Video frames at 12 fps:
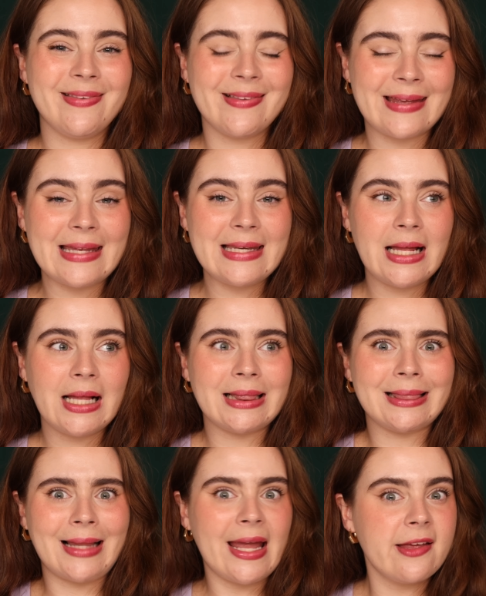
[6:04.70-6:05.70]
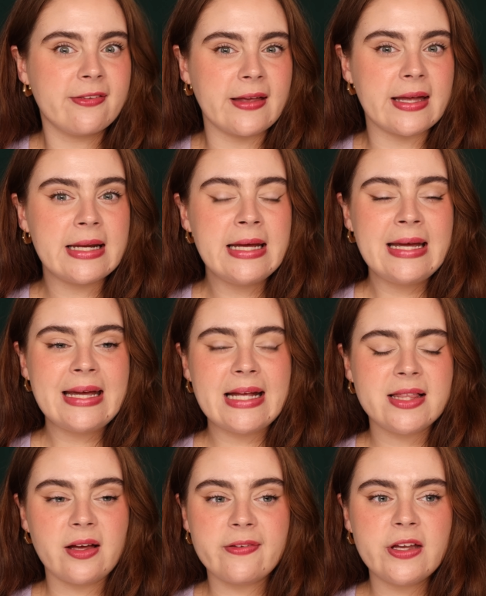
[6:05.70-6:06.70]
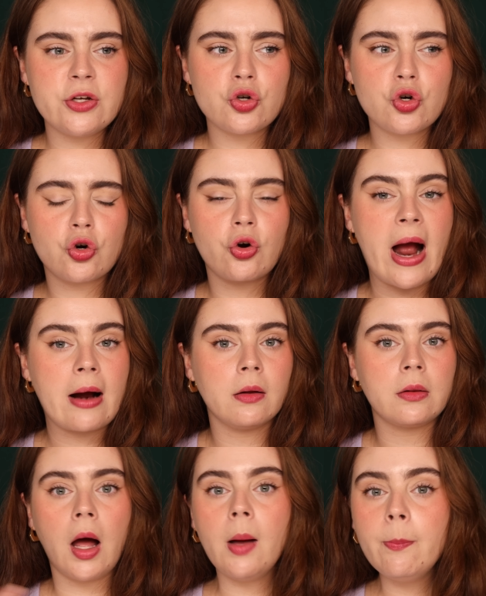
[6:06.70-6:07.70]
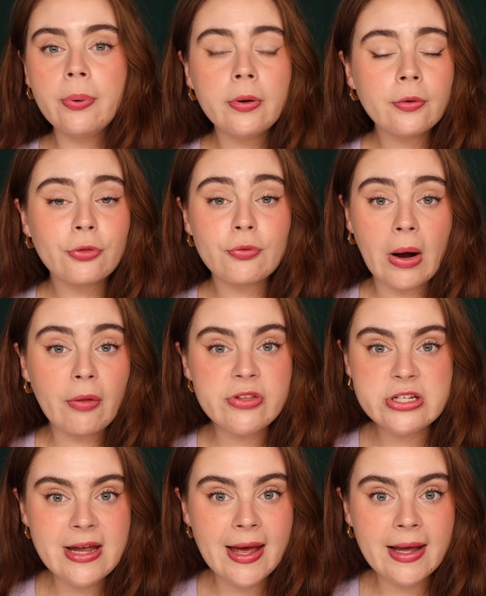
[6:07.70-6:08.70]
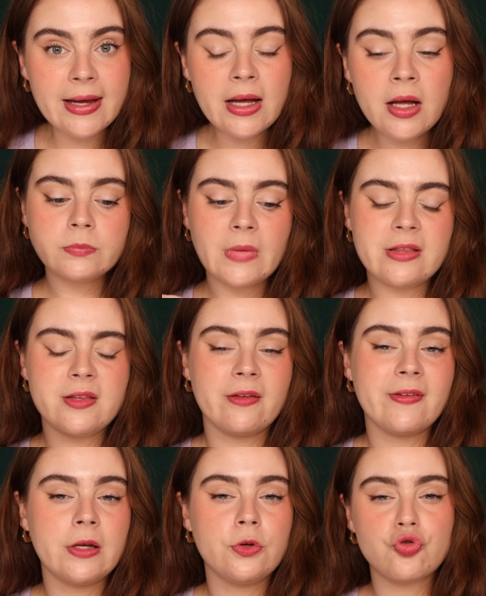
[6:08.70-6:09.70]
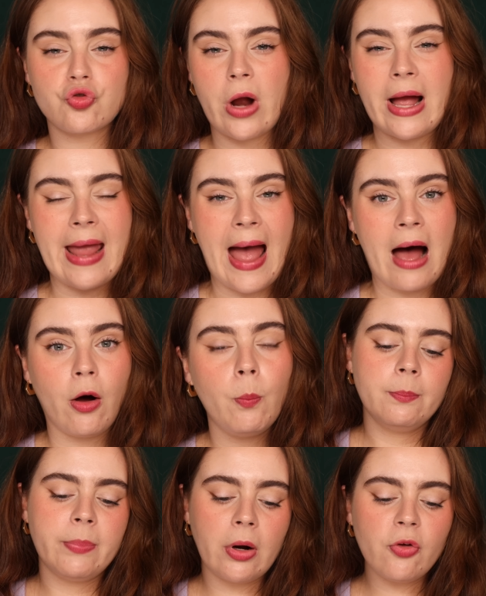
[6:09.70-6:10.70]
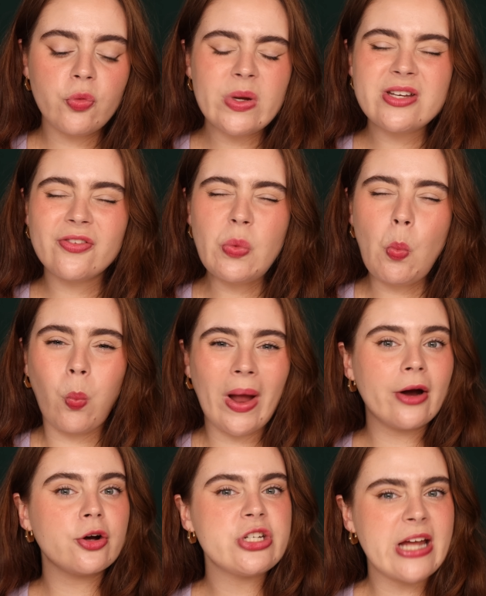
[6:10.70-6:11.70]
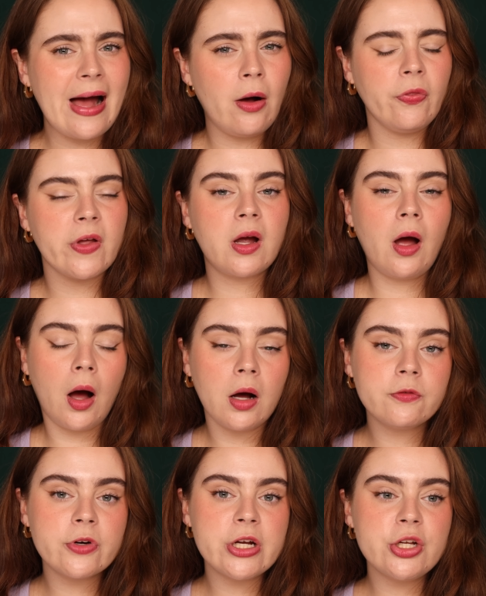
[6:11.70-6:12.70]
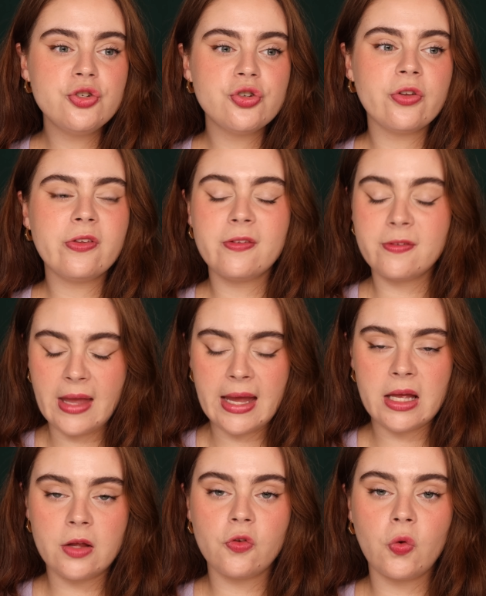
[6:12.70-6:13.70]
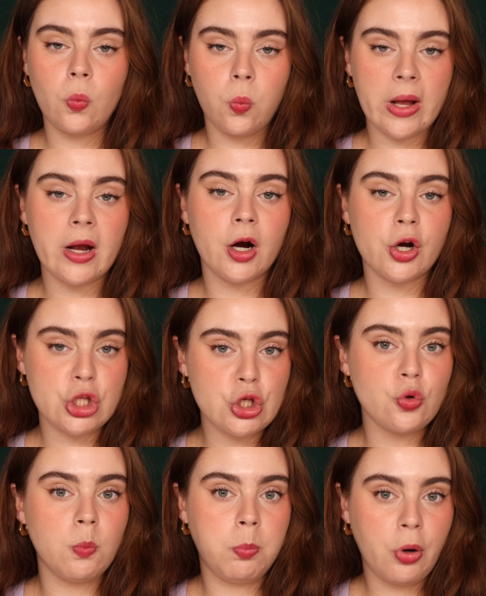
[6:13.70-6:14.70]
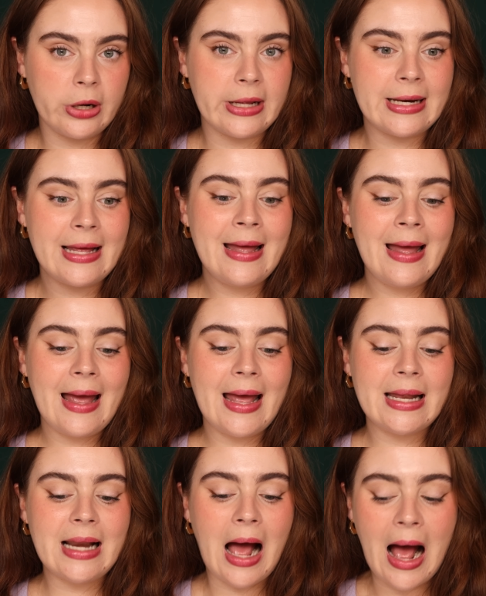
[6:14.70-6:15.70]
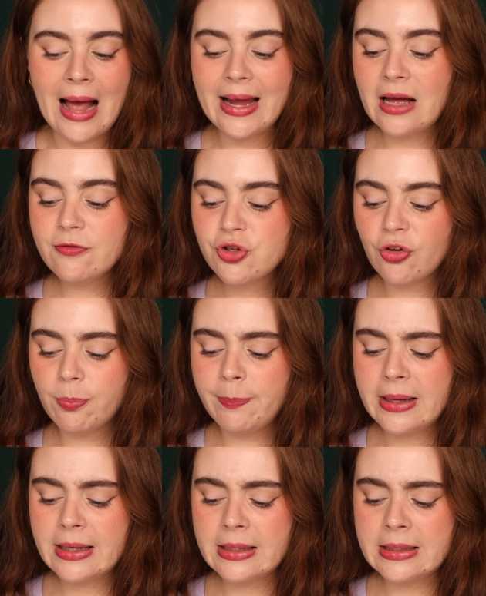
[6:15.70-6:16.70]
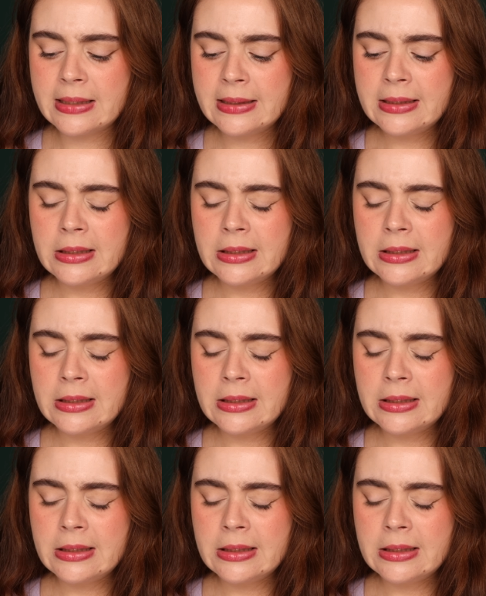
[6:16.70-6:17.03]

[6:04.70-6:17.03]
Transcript: skin likes it. It doesn't crackle up throughout the day it doesn't dry out, but also it doesn't wear down. The coverage stays where you put it. And I have just been